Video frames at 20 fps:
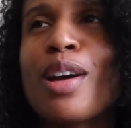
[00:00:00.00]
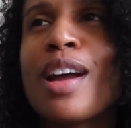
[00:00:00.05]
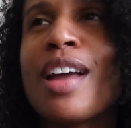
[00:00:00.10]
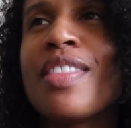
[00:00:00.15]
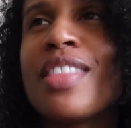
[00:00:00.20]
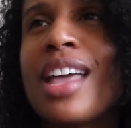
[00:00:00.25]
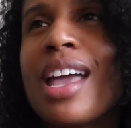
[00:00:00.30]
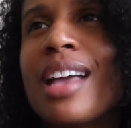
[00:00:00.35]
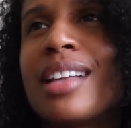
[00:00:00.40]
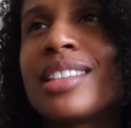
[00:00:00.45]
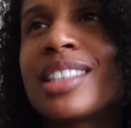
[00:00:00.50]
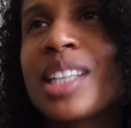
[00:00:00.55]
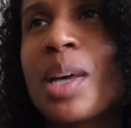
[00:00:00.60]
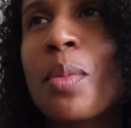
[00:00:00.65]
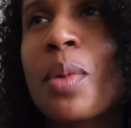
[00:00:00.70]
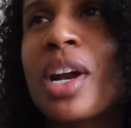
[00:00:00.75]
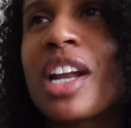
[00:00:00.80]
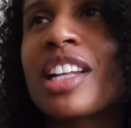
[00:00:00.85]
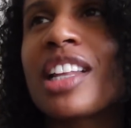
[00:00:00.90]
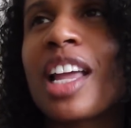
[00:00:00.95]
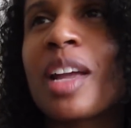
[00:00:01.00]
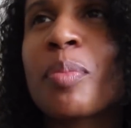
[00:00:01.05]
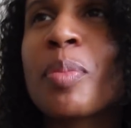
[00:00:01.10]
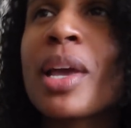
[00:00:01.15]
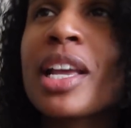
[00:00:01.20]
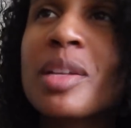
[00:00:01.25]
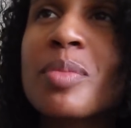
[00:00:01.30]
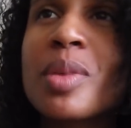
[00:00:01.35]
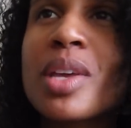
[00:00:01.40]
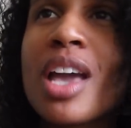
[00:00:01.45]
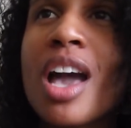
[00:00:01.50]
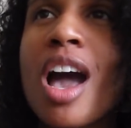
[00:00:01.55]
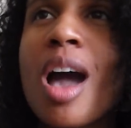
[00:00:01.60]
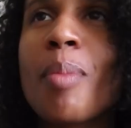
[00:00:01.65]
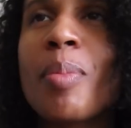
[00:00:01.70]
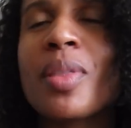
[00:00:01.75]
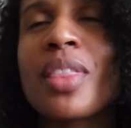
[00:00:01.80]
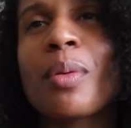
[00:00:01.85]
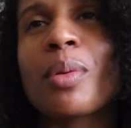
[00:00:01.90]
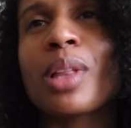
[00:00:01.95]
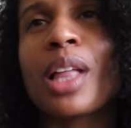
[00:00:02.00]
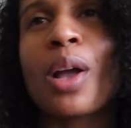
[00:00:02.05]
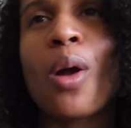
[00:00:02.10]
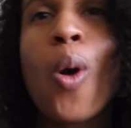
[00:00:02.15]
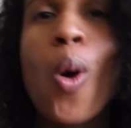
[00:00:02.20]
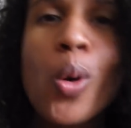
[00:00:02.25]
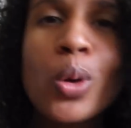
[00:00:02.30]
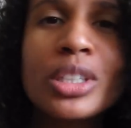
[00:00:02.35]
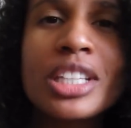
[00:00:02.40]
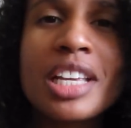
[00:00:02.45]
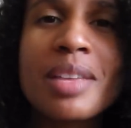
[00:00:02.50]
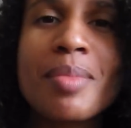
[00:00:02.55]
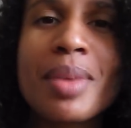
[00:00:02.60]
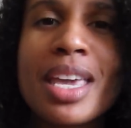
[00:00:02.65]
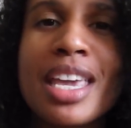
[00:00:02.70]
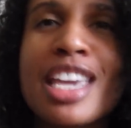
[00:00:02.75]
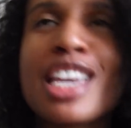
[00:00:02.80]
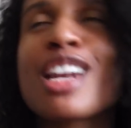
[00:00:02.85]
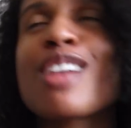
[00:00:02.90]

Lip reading: and then someone had like picked me up and they were like holding me,